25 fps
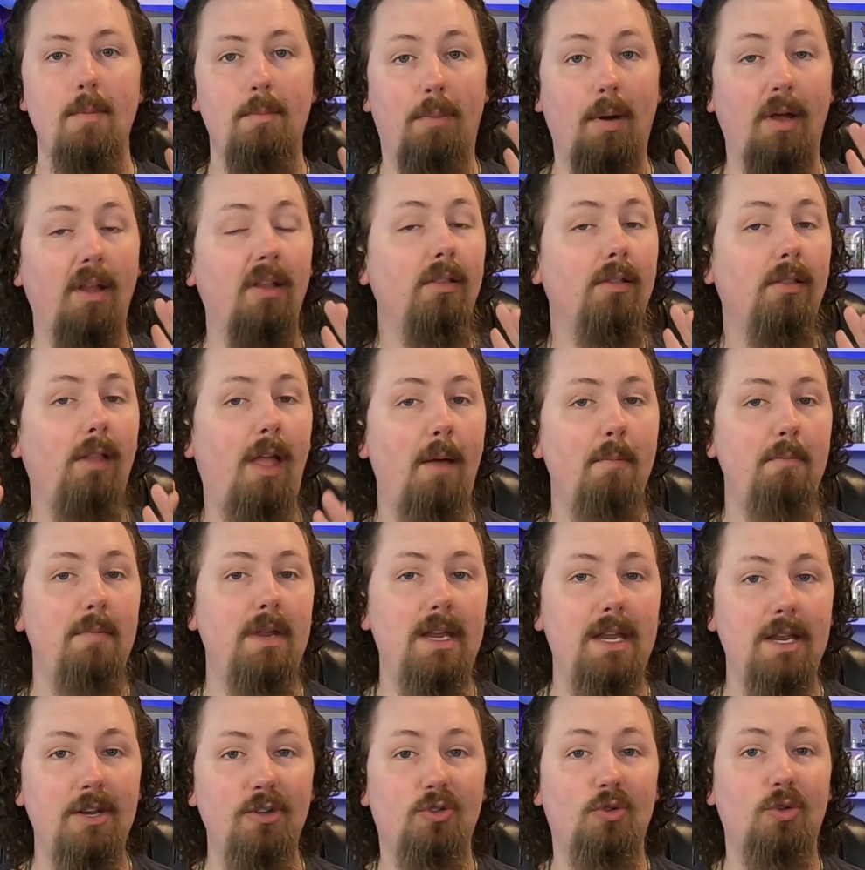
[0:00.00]
but let
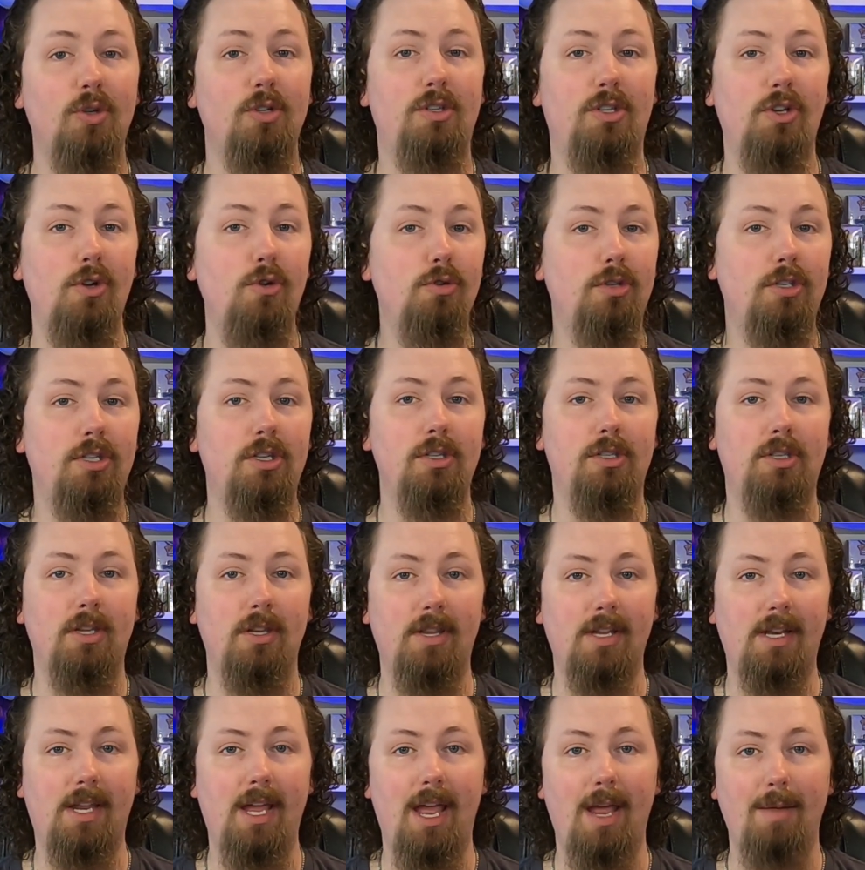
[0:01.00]
me introduce you to
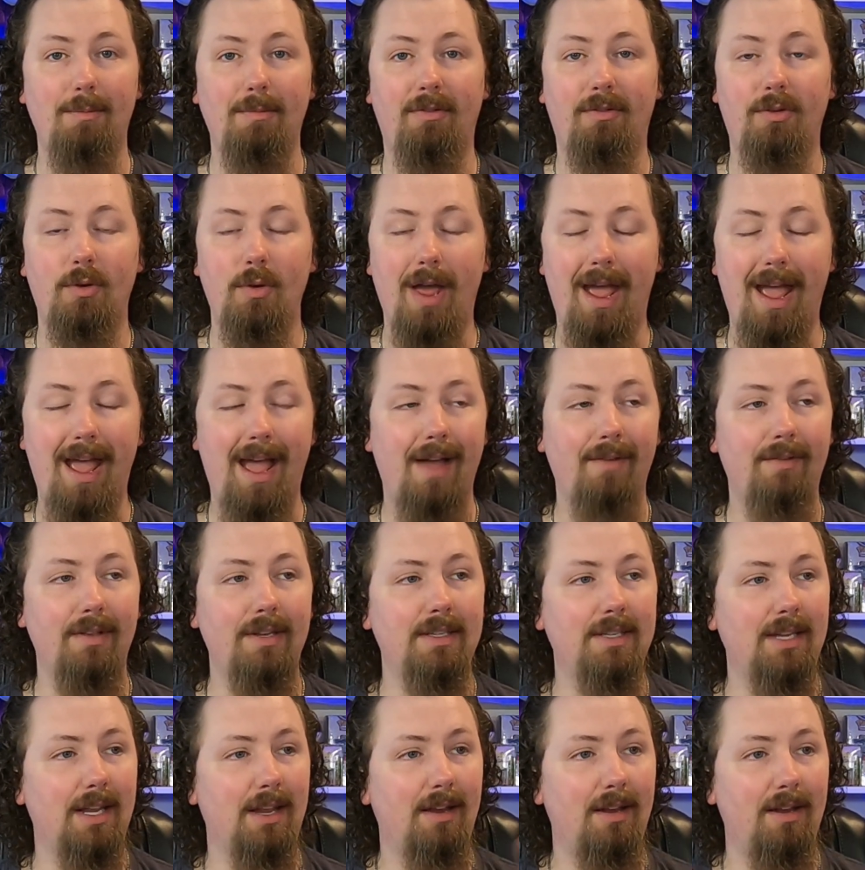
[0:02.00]
the game if you
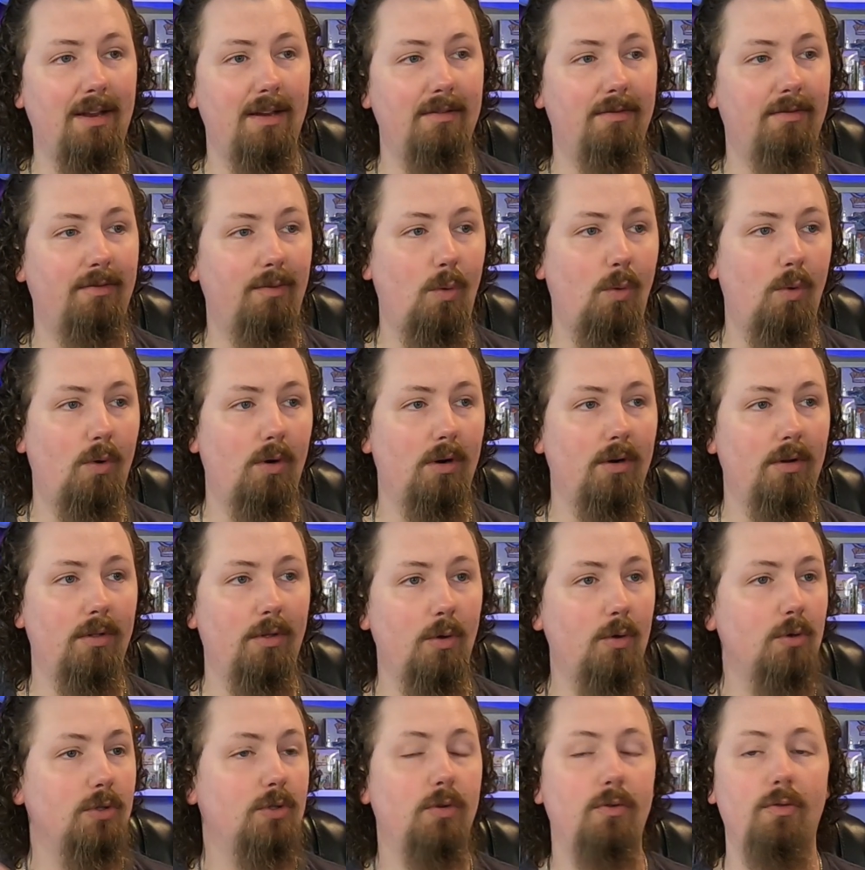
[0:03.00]
haven't, and for
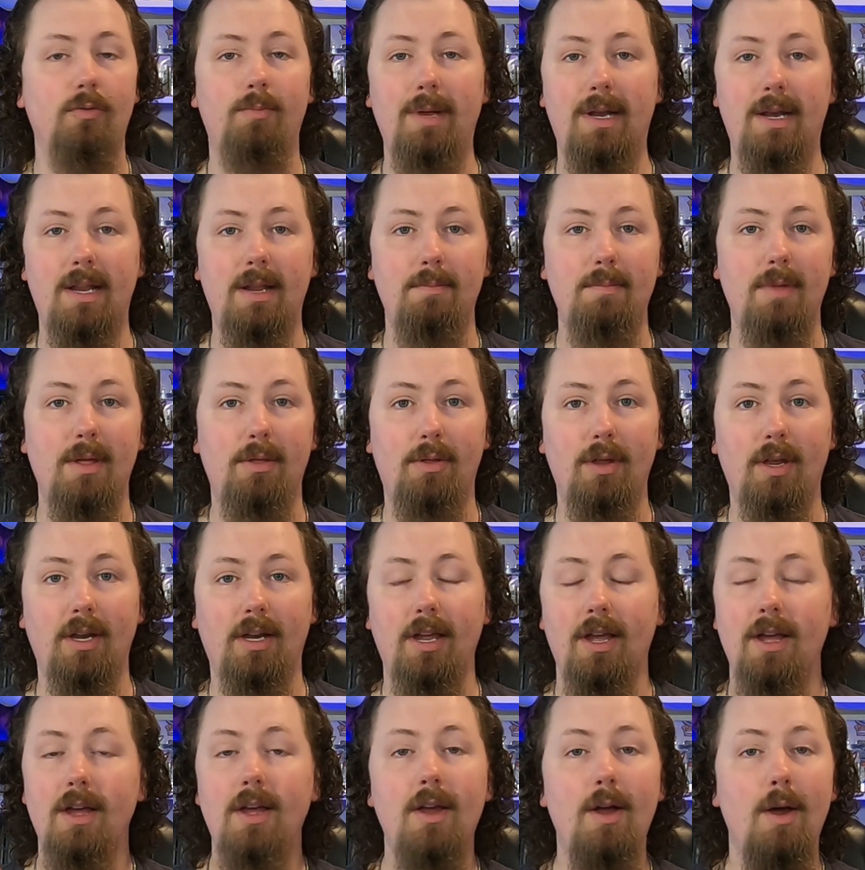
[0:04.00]
those who've been in Mythik,